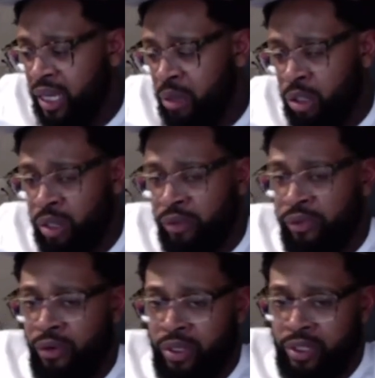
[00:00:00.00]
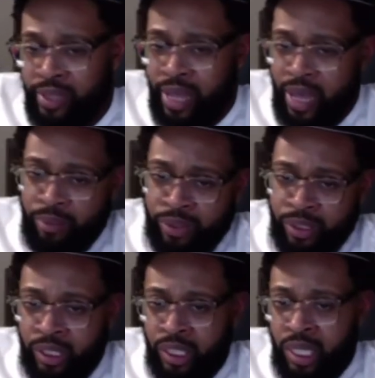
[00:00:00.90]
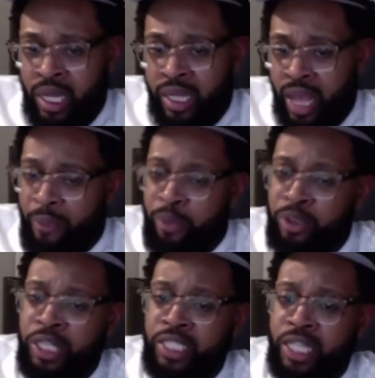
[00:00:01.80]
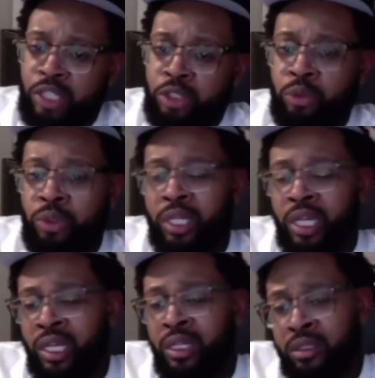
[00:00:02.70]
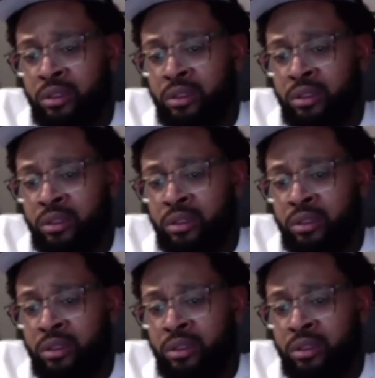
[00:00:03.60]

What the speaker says: I'm looking forward to that. But yeah, I appreciate y'all tuning in.